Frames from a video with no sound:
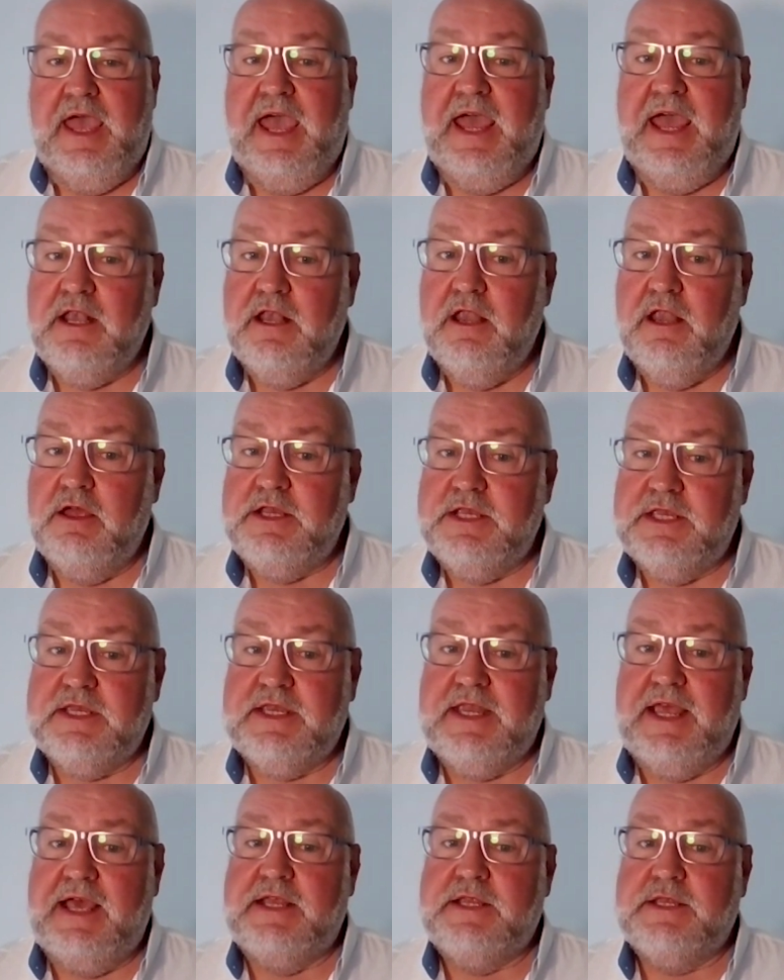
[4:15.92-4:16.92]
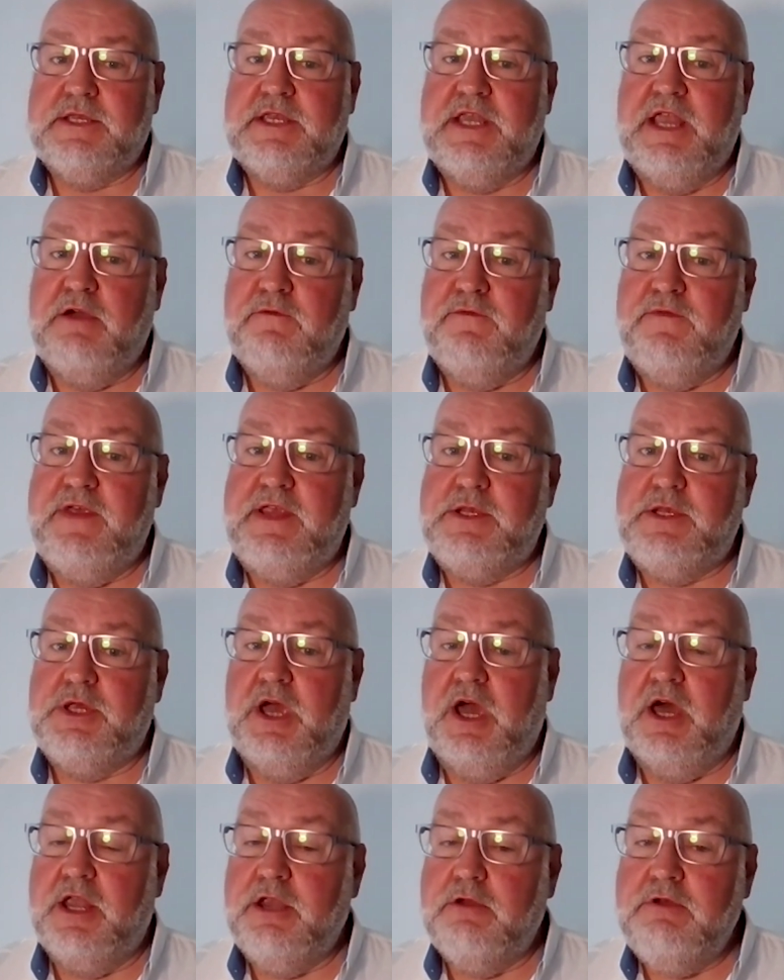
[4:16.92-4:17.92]
Headline stats now
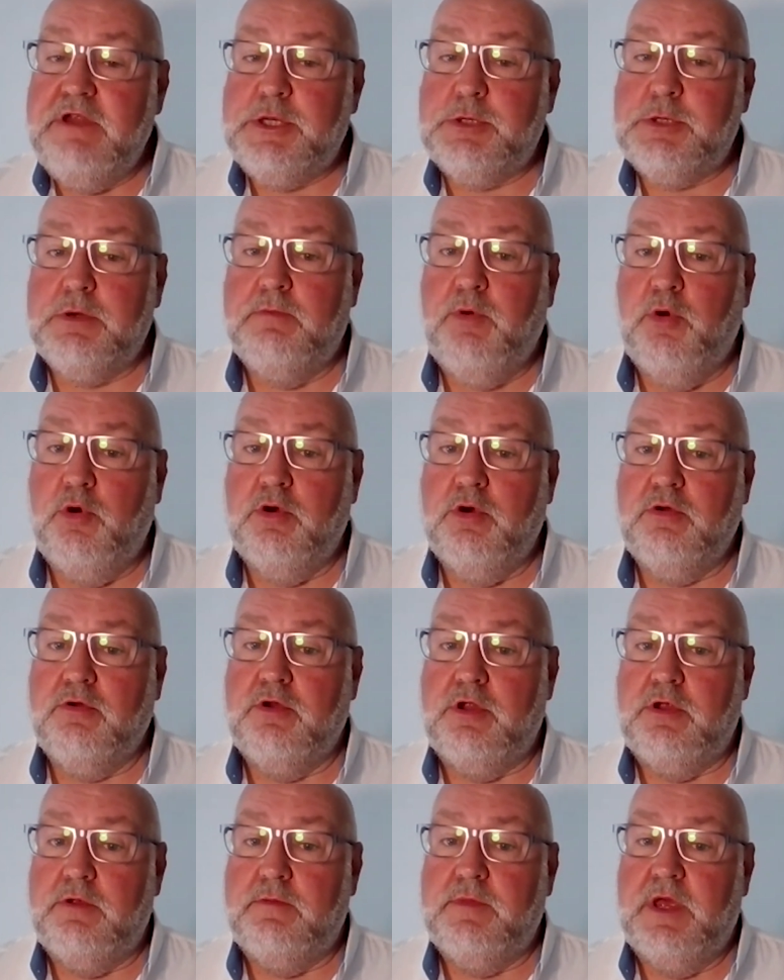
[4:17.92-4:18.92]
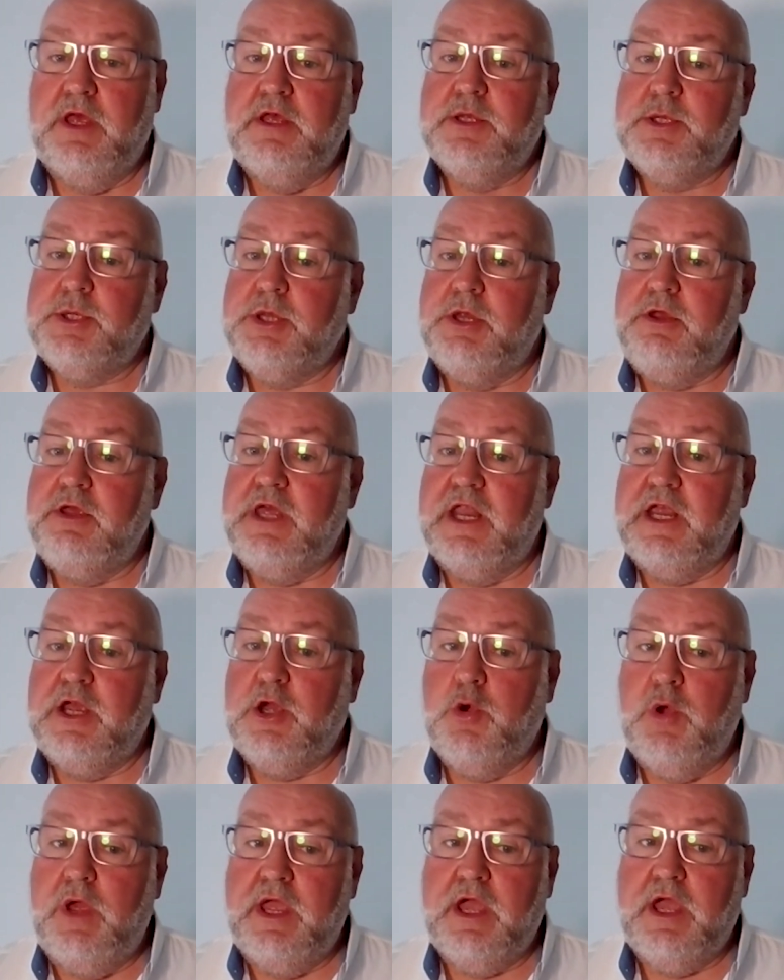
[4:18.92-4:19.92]
feature under each report group, so you get a
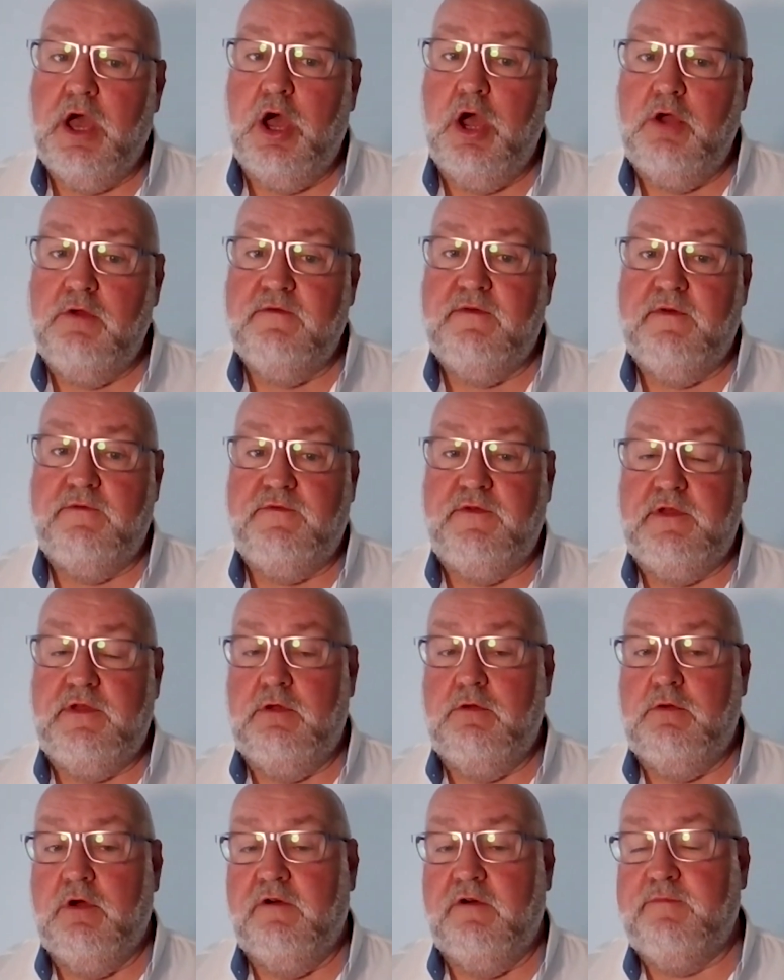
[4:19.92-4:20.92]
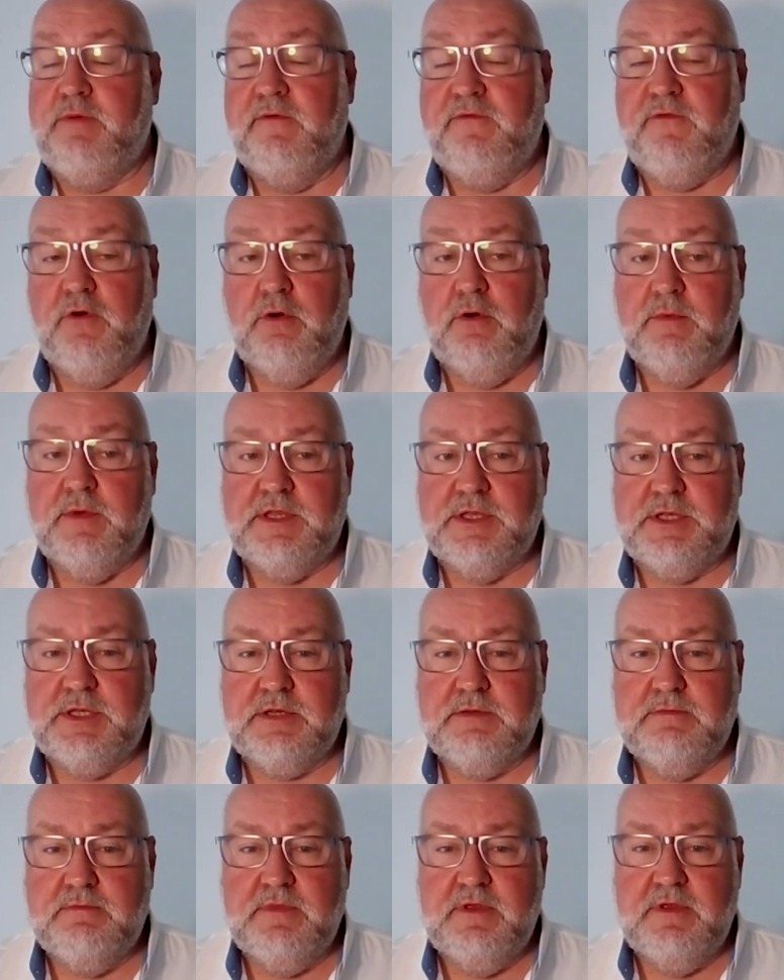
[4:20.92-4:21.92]
quick overview of
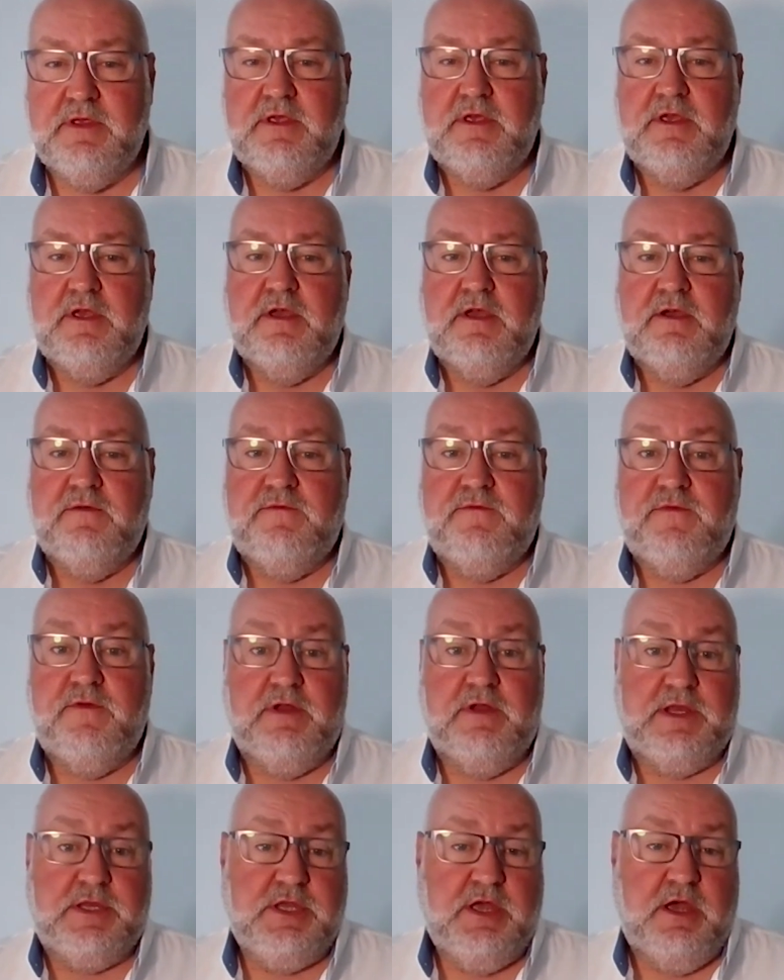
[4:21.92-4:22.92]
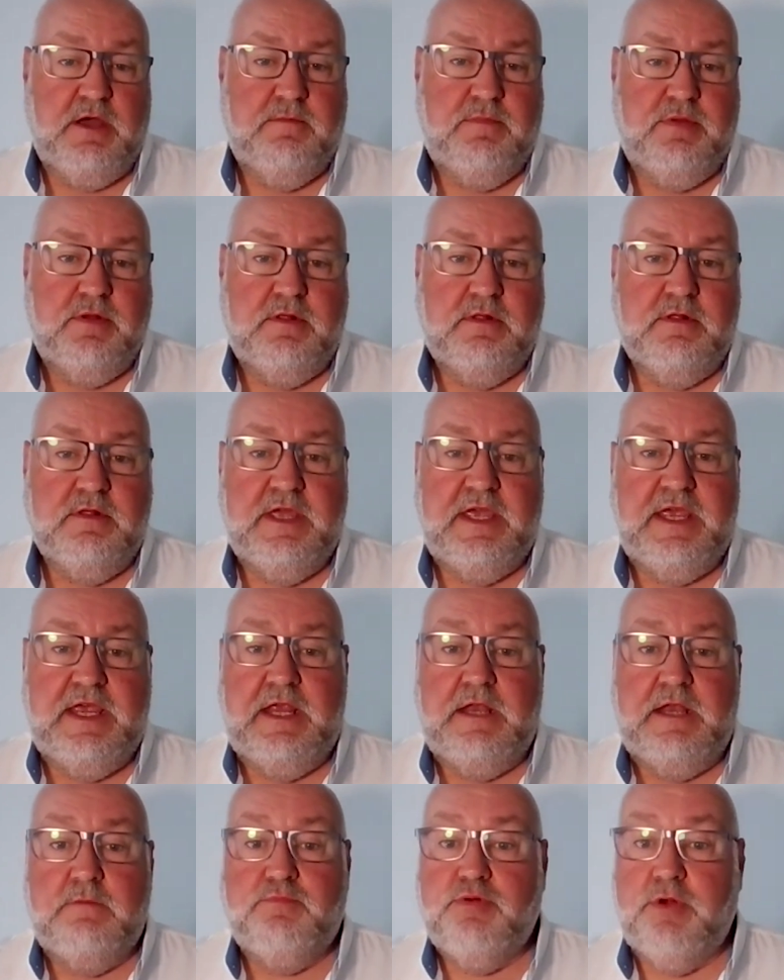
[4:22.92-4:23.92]
performance. For example,
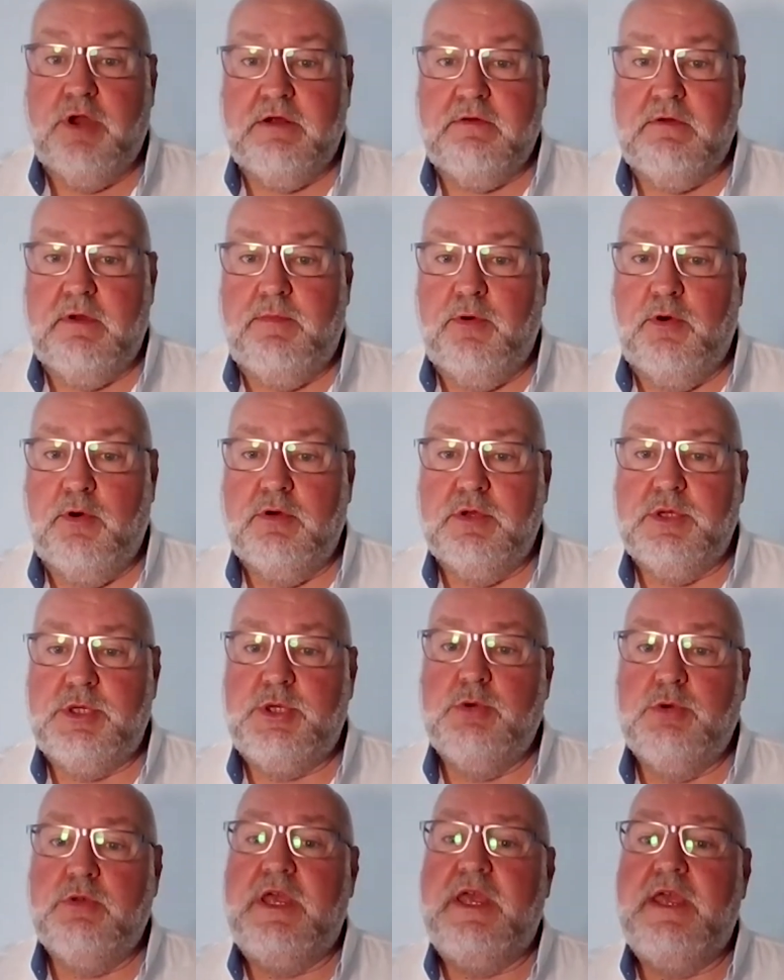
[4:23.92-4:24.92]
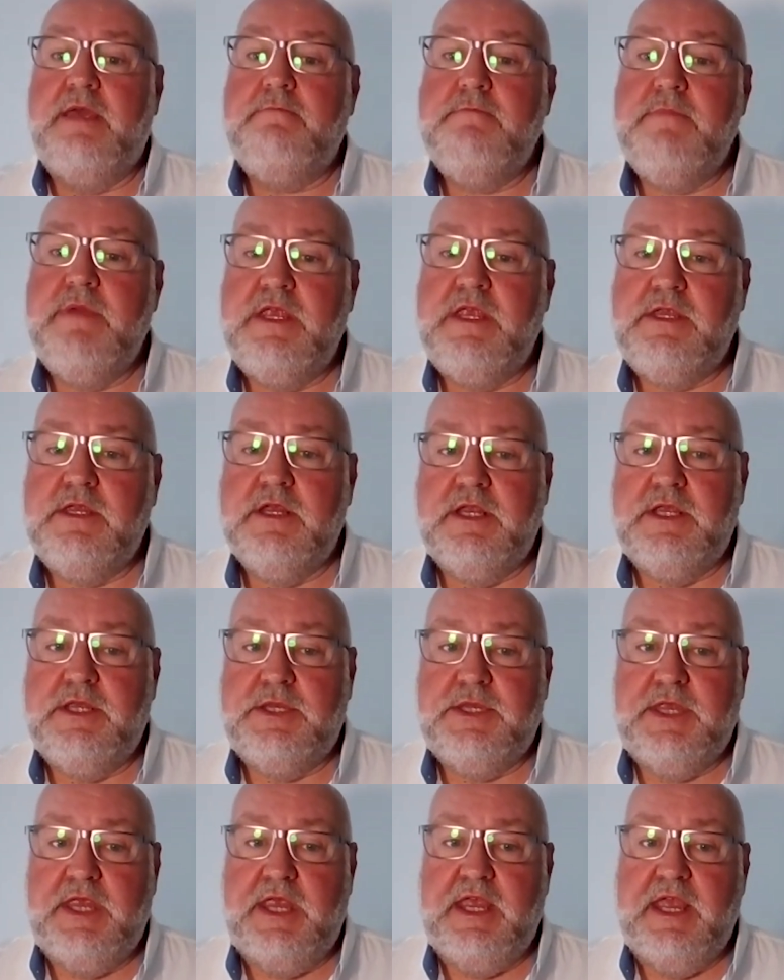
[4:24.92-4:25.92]
in product reports, you'll immediately
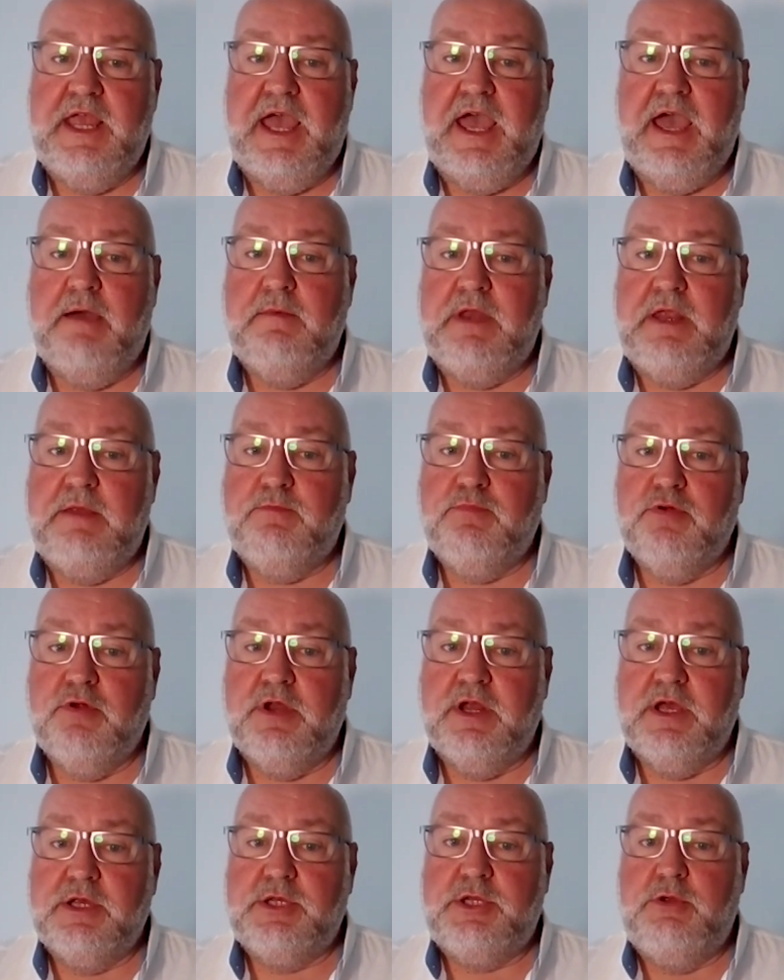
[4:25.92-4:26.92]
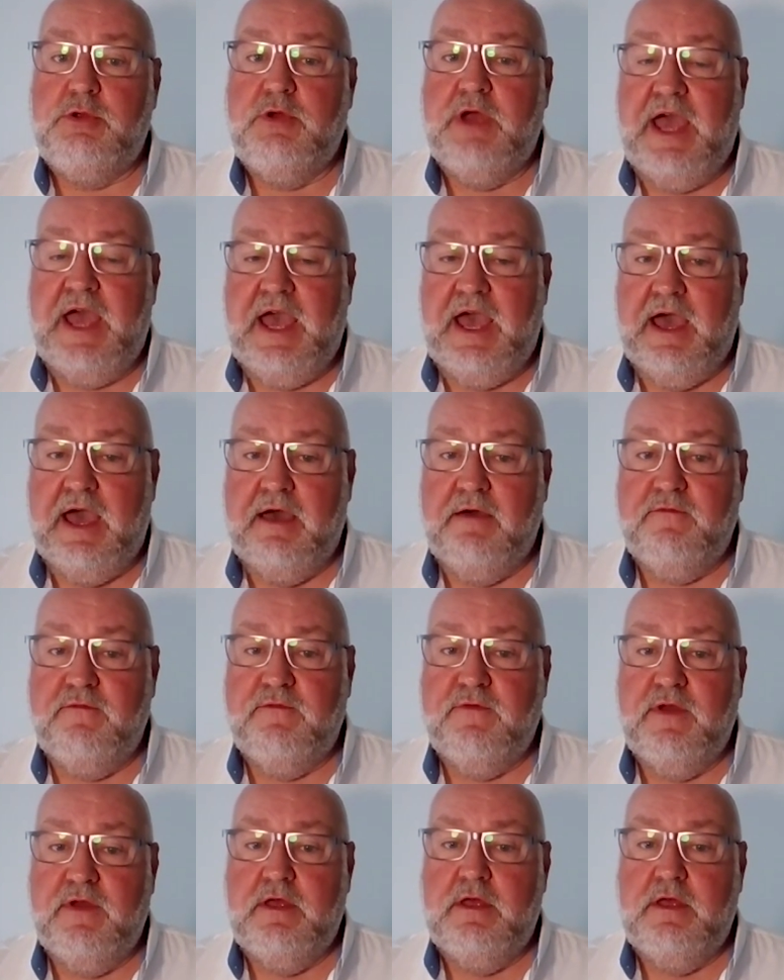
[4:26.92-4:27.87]
see how many products you have,